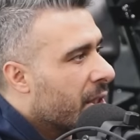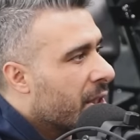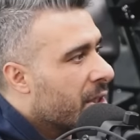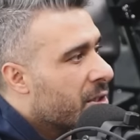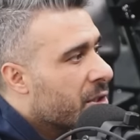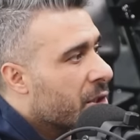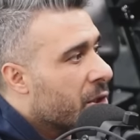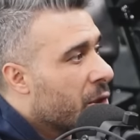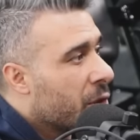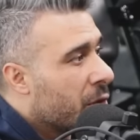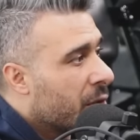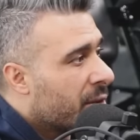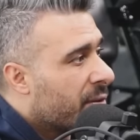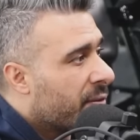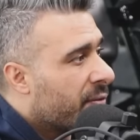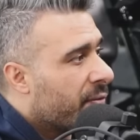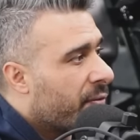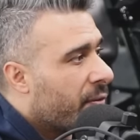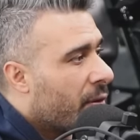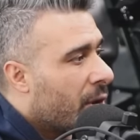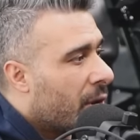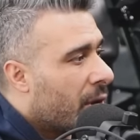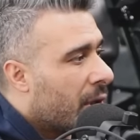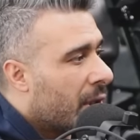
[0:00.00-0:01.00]
it's good
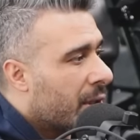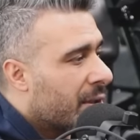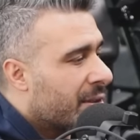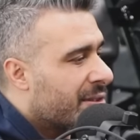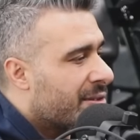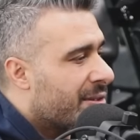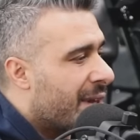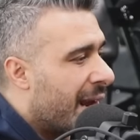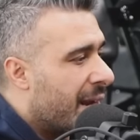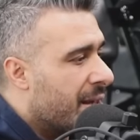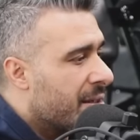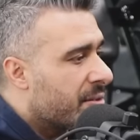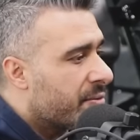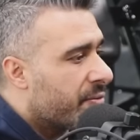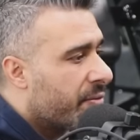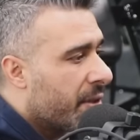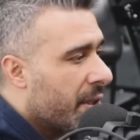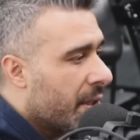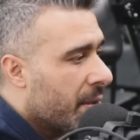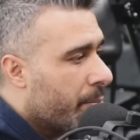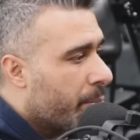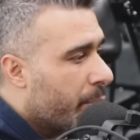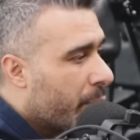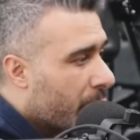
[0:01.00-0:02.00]
for
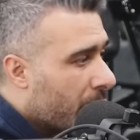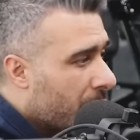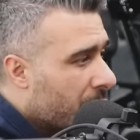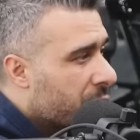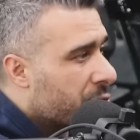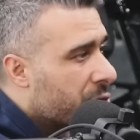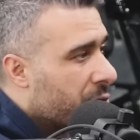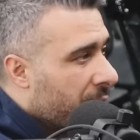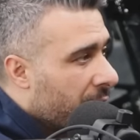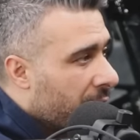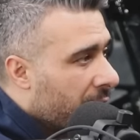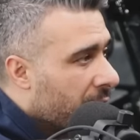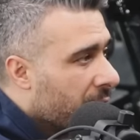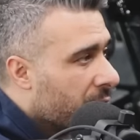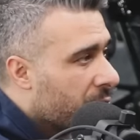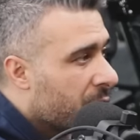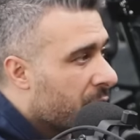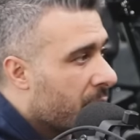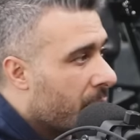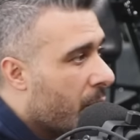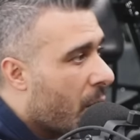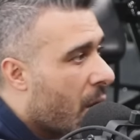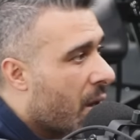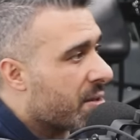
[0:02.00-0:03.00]
transferring protein to
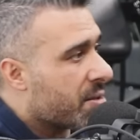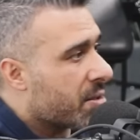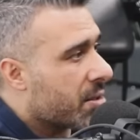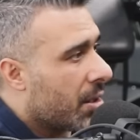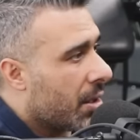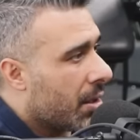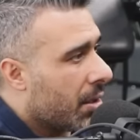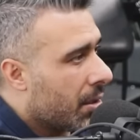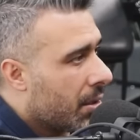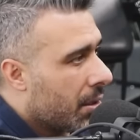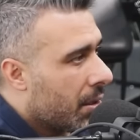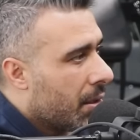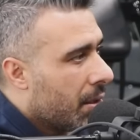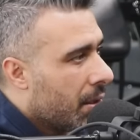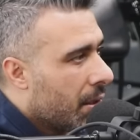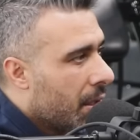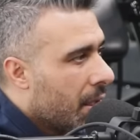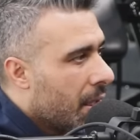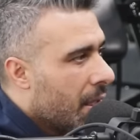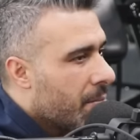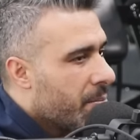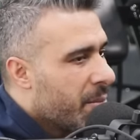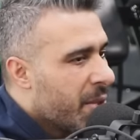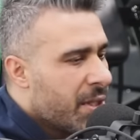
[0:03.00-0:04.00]
the muscle.
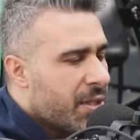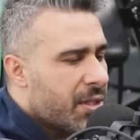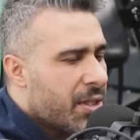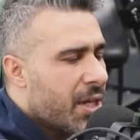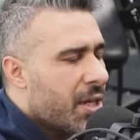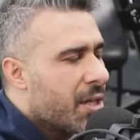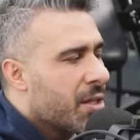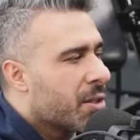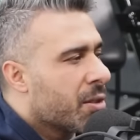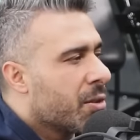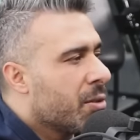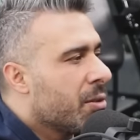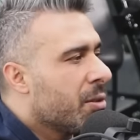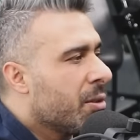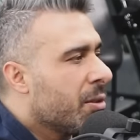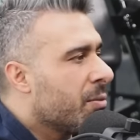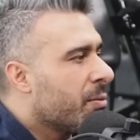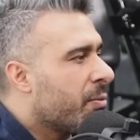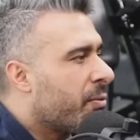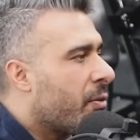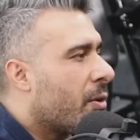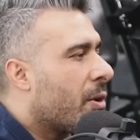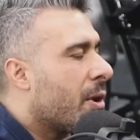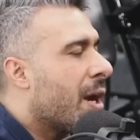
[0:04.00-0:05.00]
BCAA is
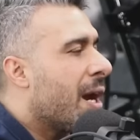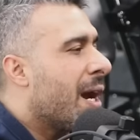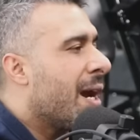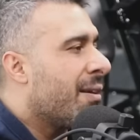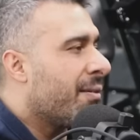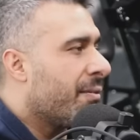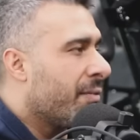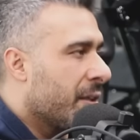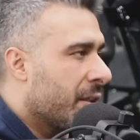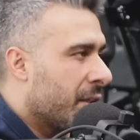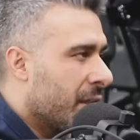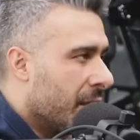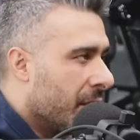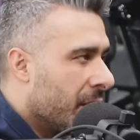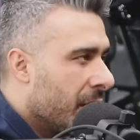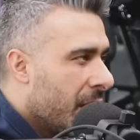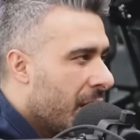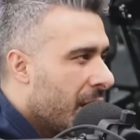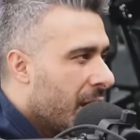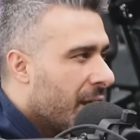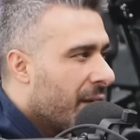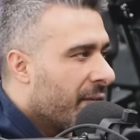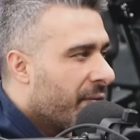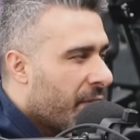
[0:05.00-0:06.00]
good for everything.
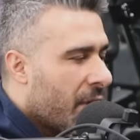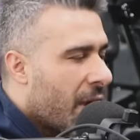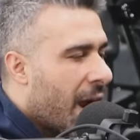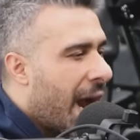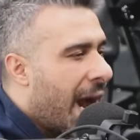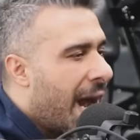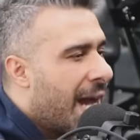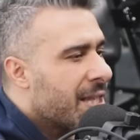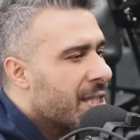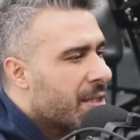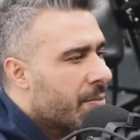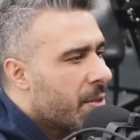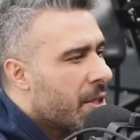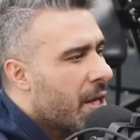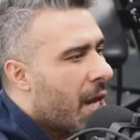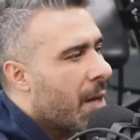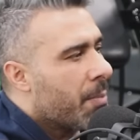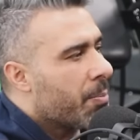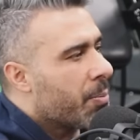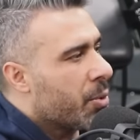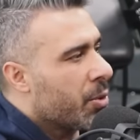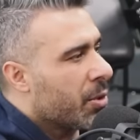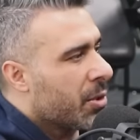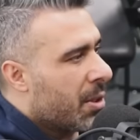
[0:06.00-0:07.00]
If you ask me, I
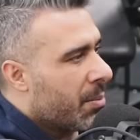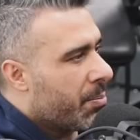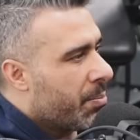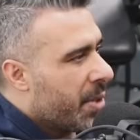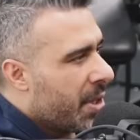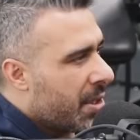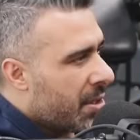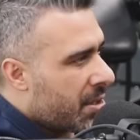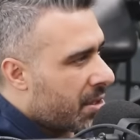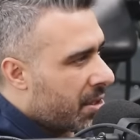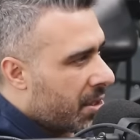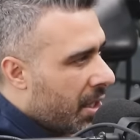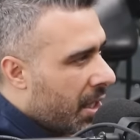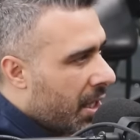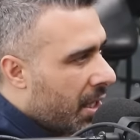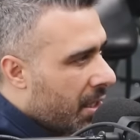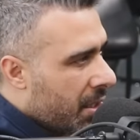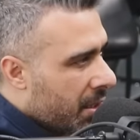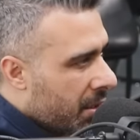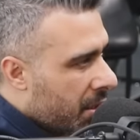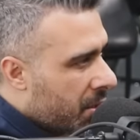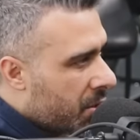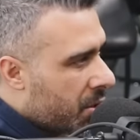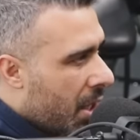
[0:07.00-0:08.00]
put the BCAA
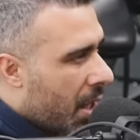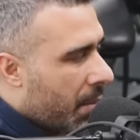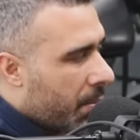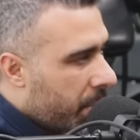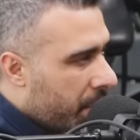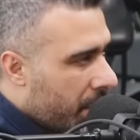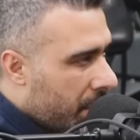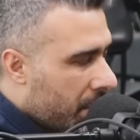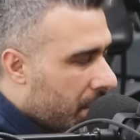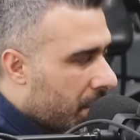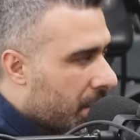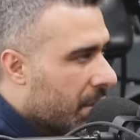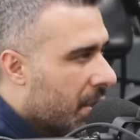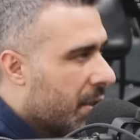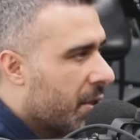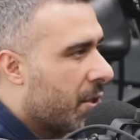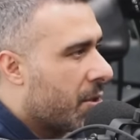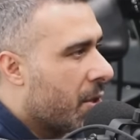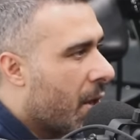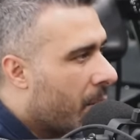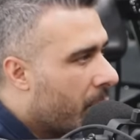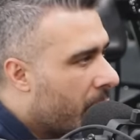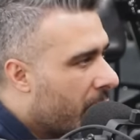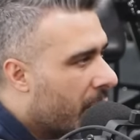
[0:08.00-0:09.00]
in the top, in the
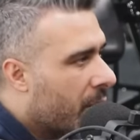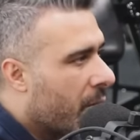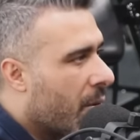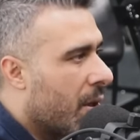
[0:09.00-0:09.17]
number